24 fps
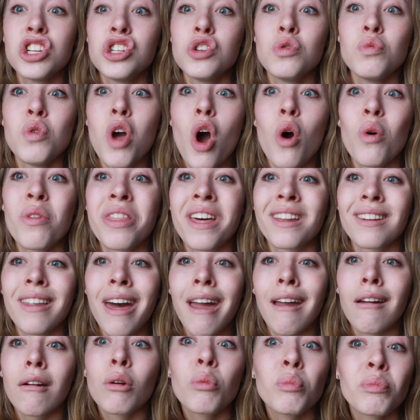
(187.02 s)
did you know that
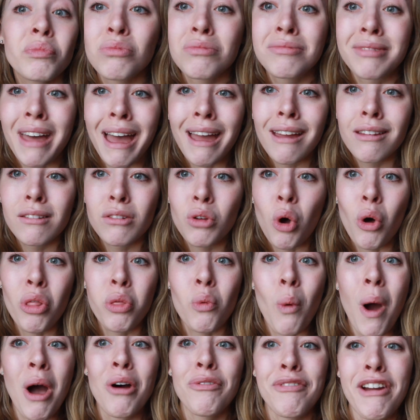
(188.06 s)
like that all
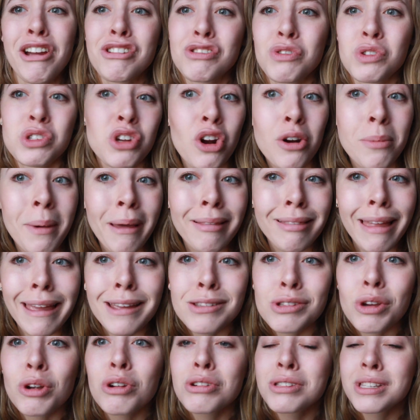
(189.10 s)
the wildfires are started by
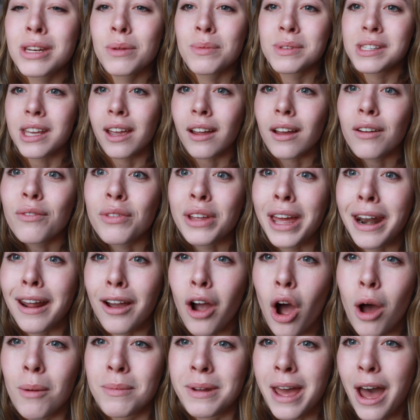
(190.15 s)
lasers? And he was like, Vienna,
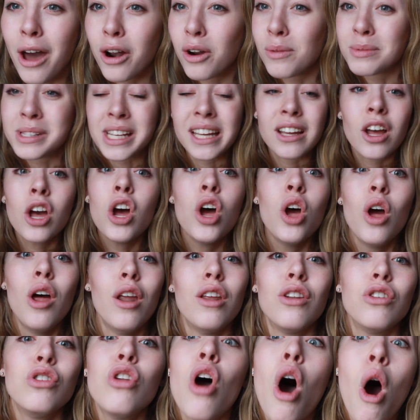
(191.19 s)
calm down. And I was like,
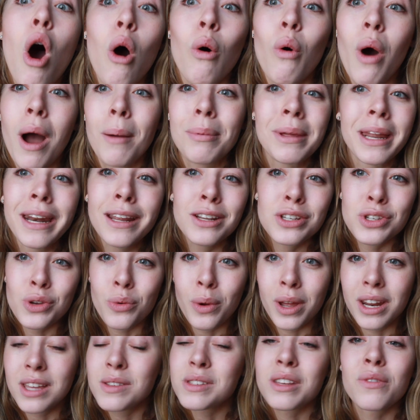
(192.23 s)
no, I'm getting too
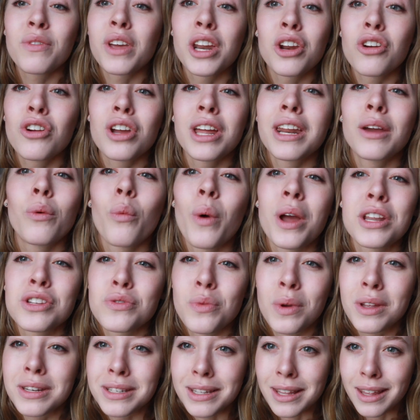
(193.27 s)
it. He's like, Vienna, you're getting way
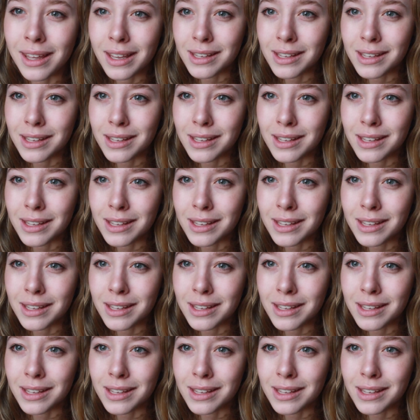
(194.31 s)
too into